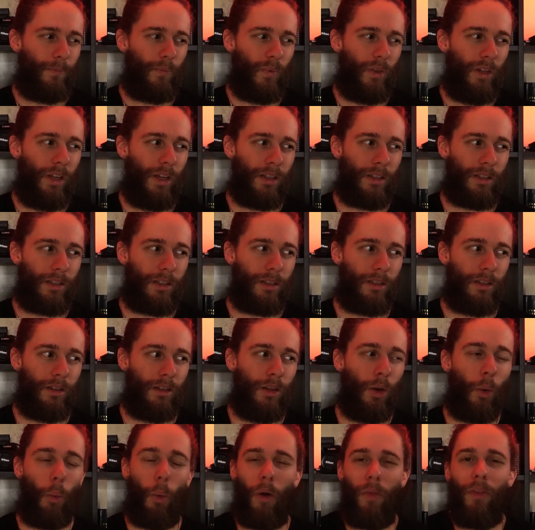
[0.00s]
It's
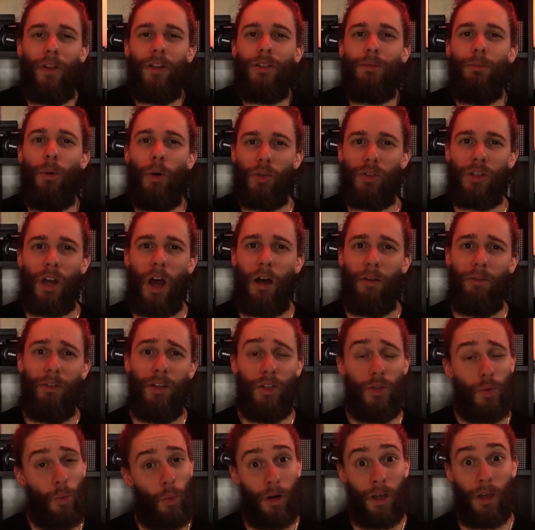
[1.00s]
the one that's most
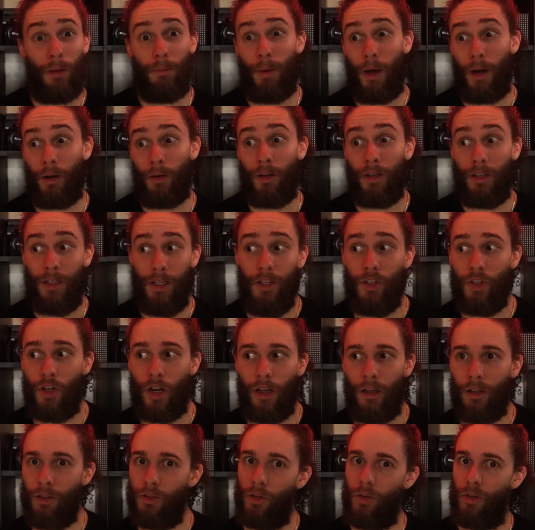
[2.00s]
obvious. You want to get better at
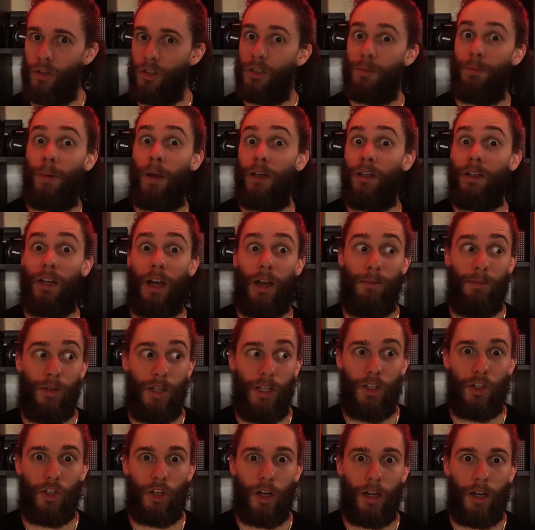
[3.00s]
DJing, so you spend time
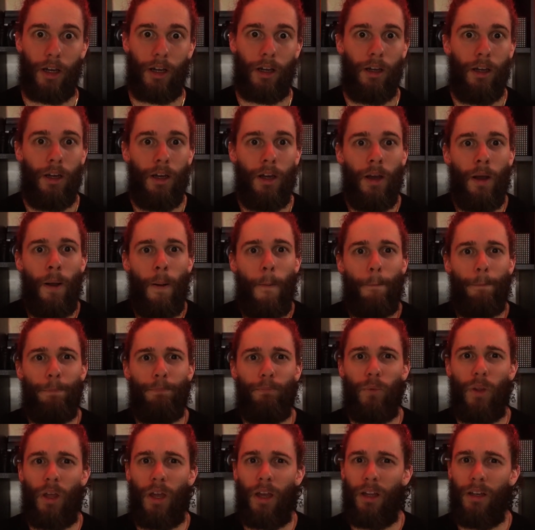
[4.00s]
DJing.
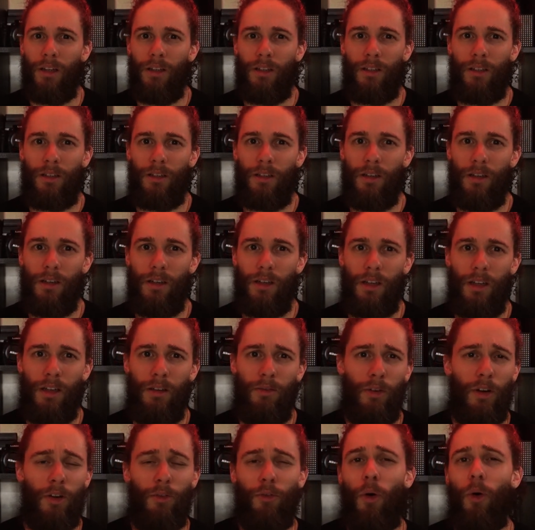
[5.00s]
And
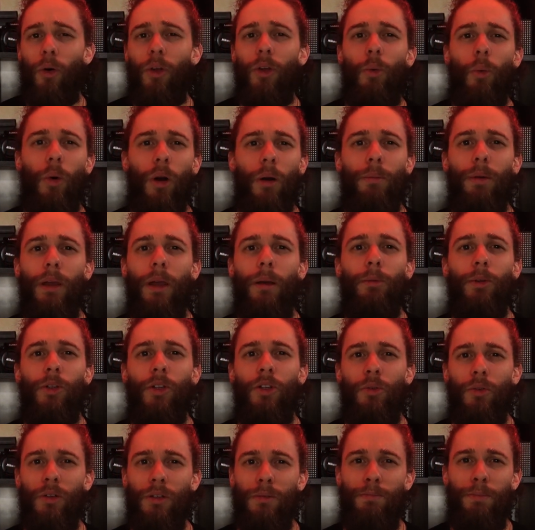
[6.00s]
even if all you want to be able to
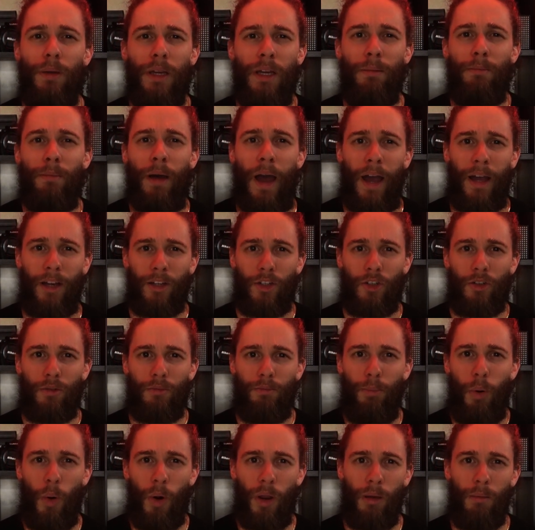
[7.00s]
do is beat
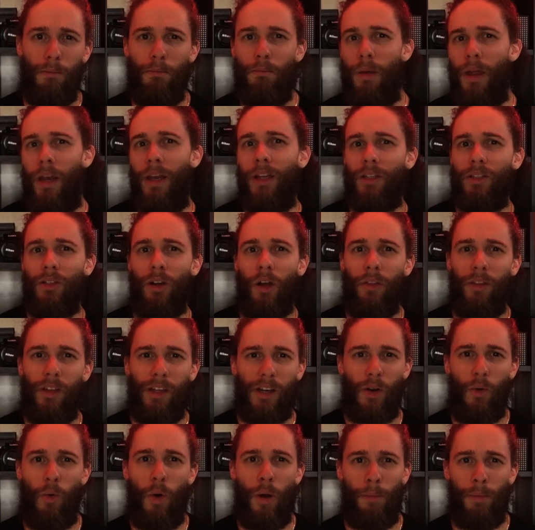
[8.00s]
match, putting minutes on the
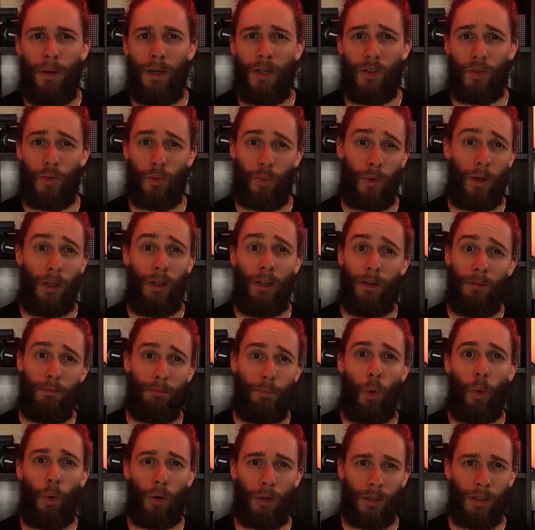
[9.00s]
equipment is really
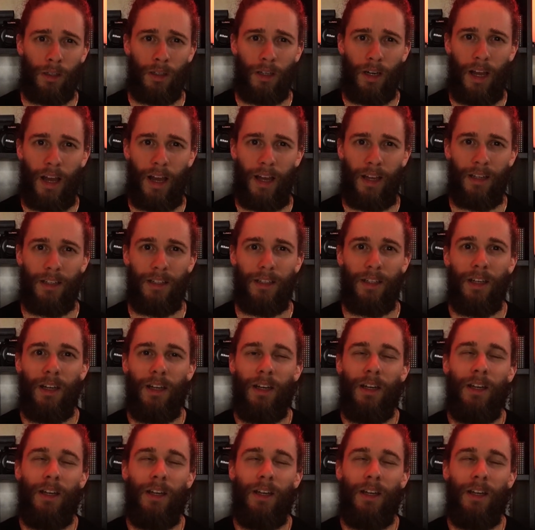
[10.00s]
important. And